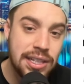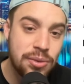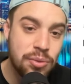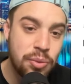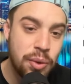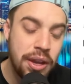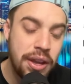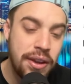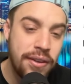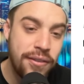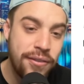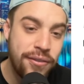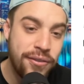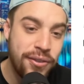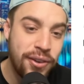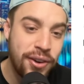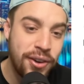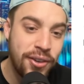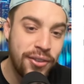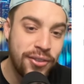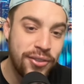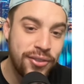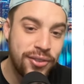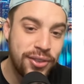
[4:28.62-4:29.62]
with
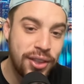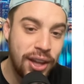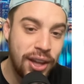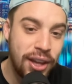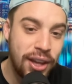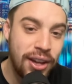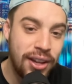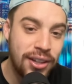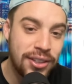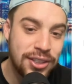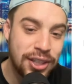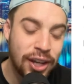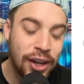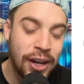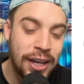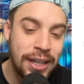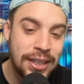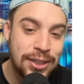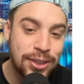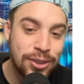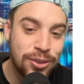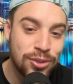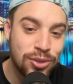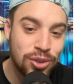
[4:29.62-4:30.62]
the
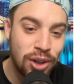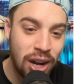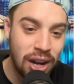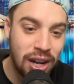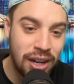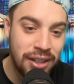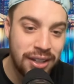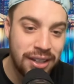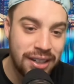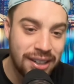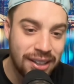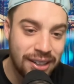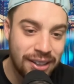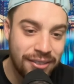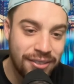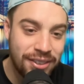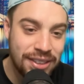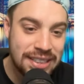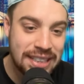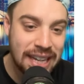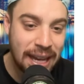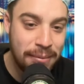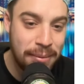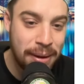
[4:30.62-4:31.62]
title run for
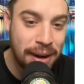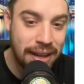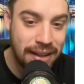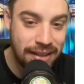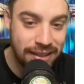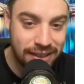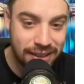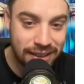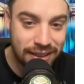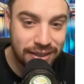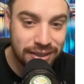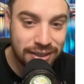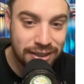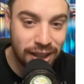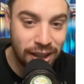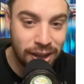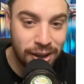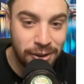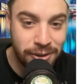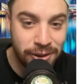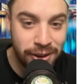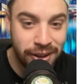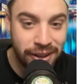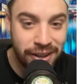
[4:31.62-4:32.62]
Sabalenka.
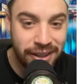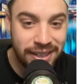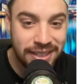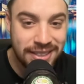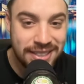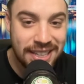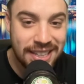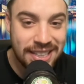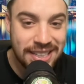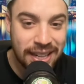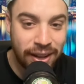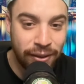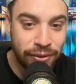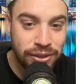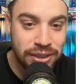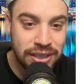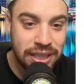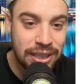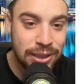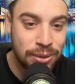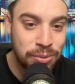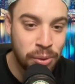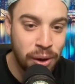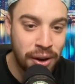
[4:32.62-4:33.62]
So, 6-love,
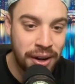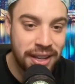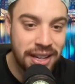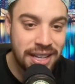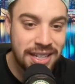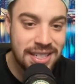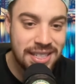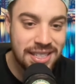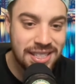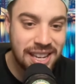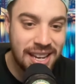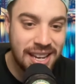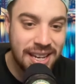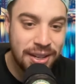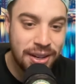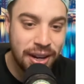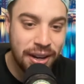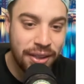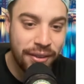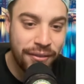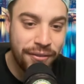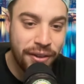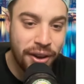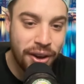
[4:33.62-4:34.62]
6-1 against Seidler
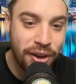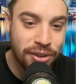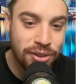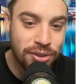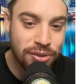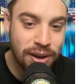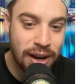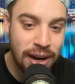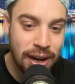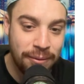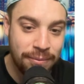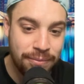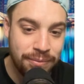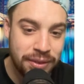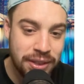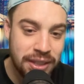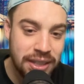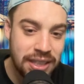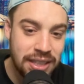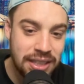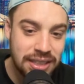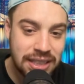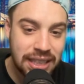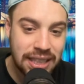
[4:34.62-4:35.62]
in the first round.
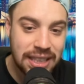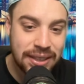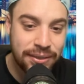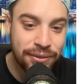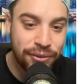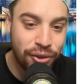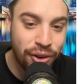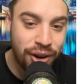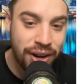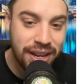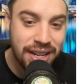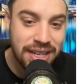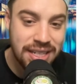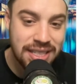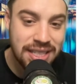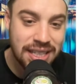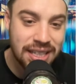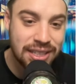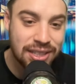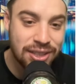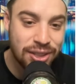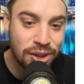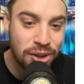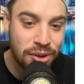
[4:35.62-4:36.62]
6-3,
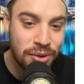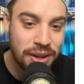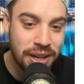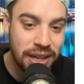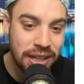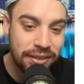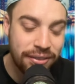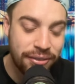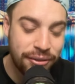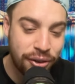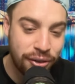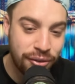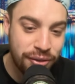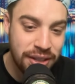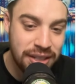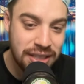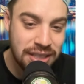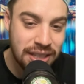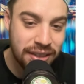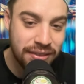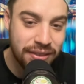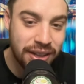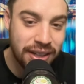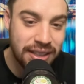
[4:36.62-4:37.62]
6-2 against
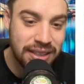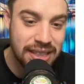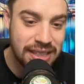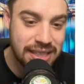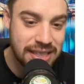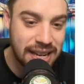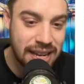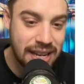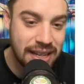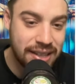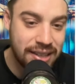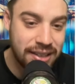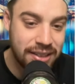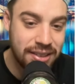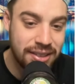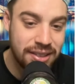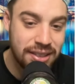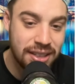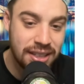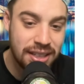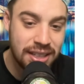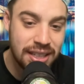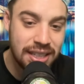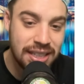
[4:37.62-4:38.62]
Frivitova in the
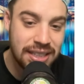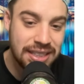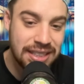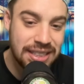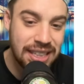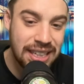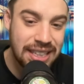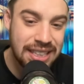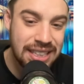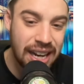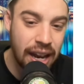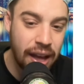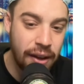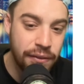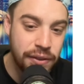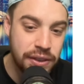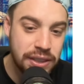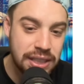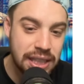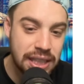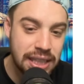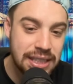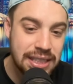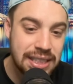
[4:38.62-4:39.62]
second. 6-love,
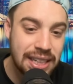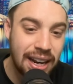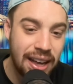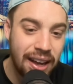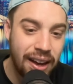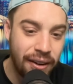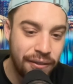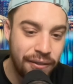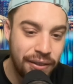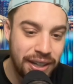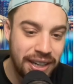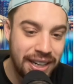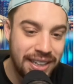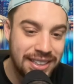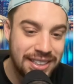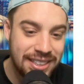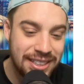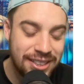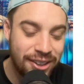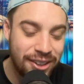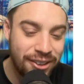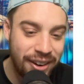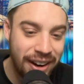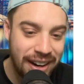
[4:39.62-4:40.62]
6-love
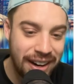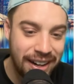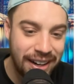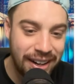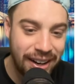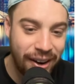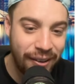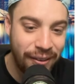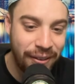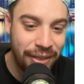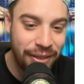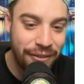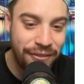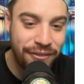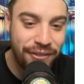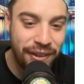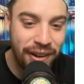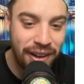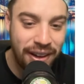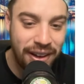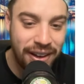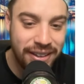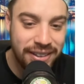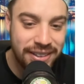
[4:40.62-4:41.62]
against Serenko in the
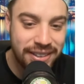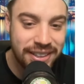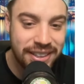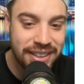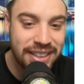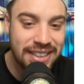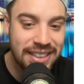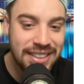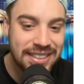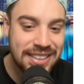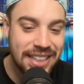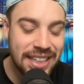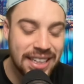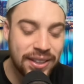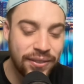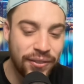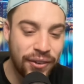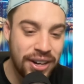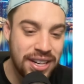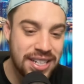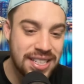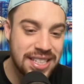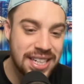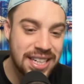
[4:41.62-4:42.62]
third.
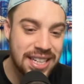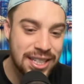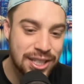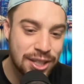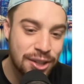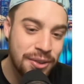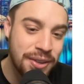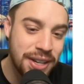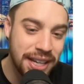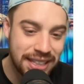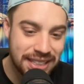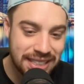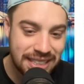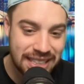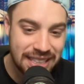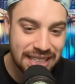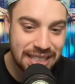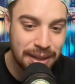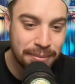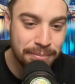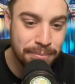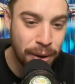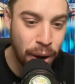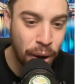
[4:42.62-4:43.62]
6-3, 6-2 against
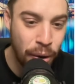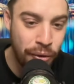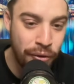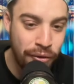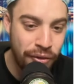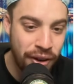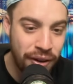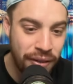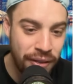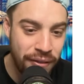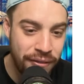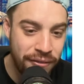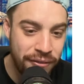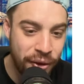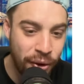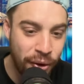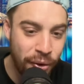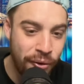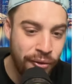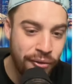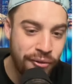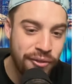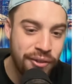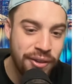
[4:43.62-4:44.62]
Nisimova in the
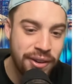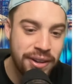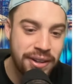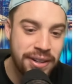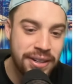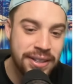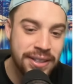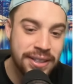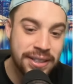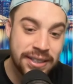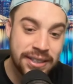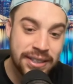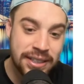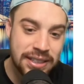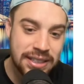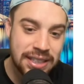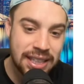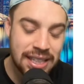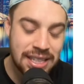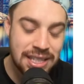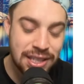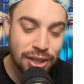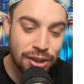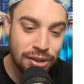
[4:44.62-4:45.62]
fourth.
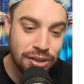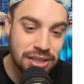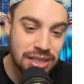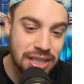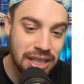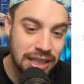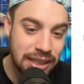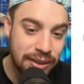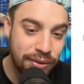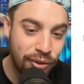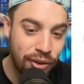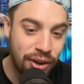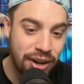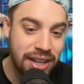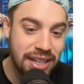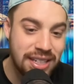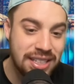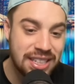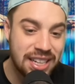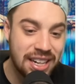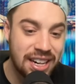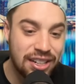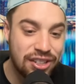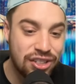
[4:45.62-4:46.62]
6-2, 6-3
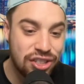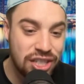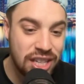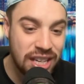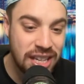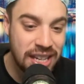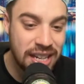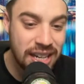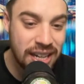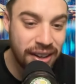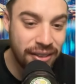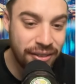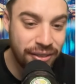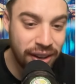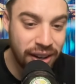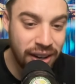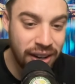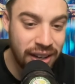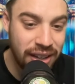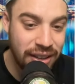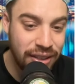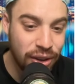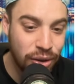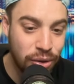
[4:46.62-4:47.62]
against
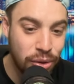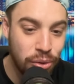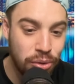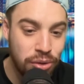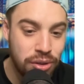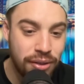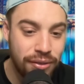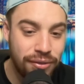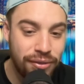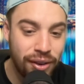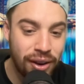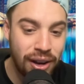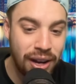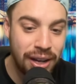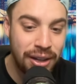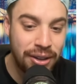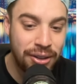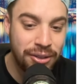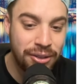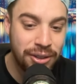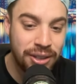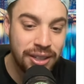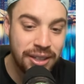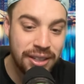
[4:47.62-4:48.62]
Krajicekova in the
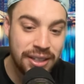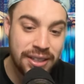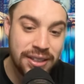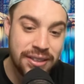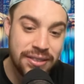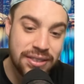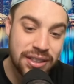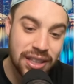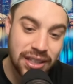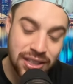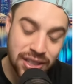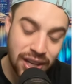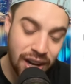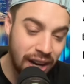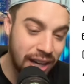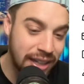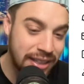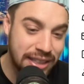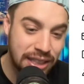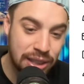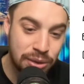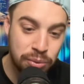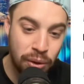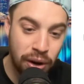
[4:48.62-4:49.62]
quarterfinal. The
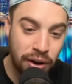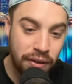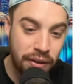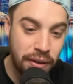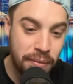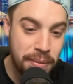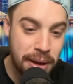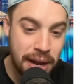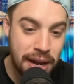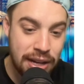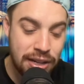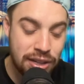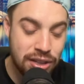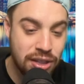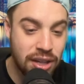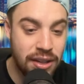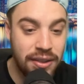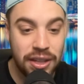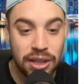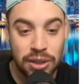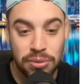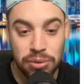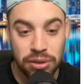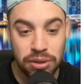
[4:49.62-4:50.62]
tightest one of the match,
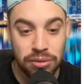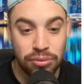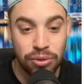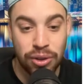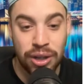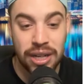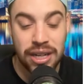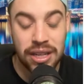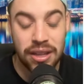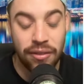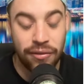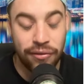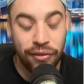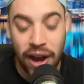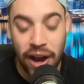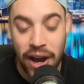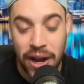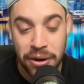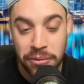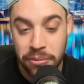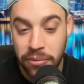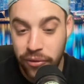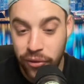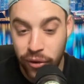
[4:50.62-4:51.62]
and this was really the
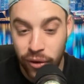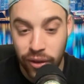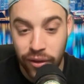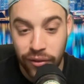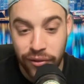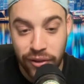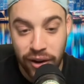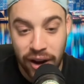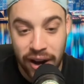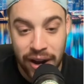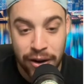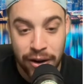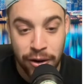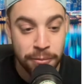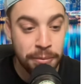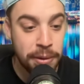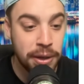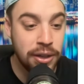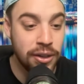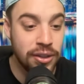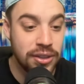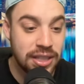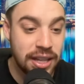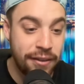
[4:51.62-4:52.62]
final before the final,
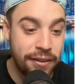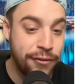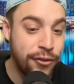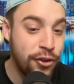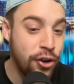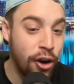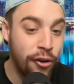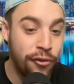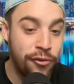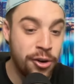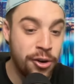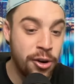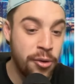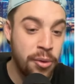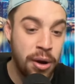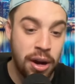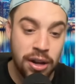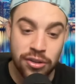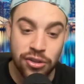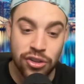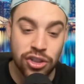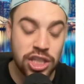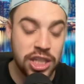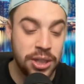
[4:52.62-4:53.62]
because if Goff would have
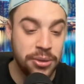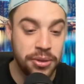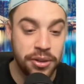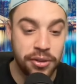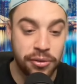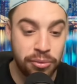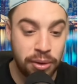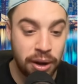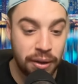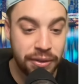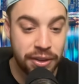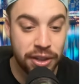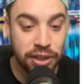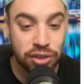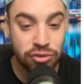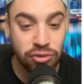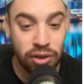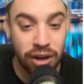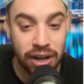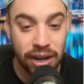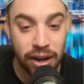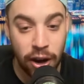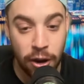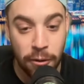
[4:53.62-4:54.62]
won, she would have won the
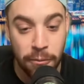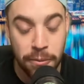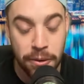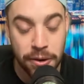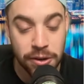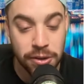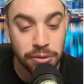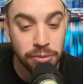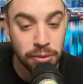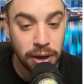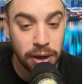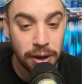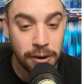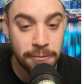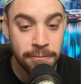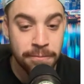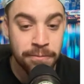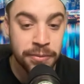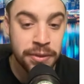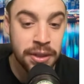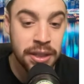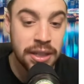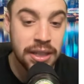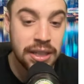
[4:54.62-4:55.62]
Australian Open as
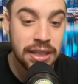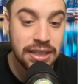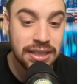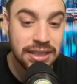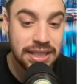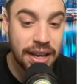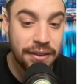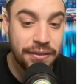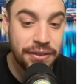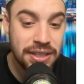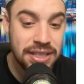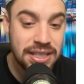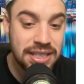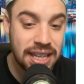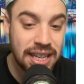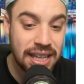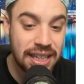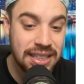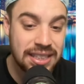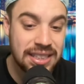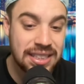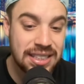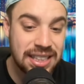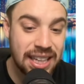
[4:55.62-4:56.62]
well. 7-6,
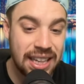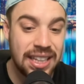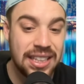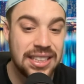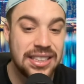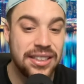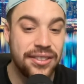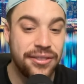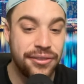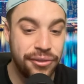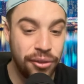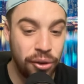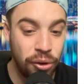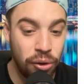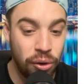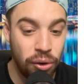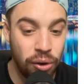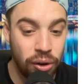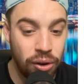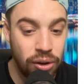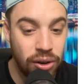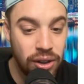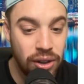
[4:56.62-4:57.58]
6-4.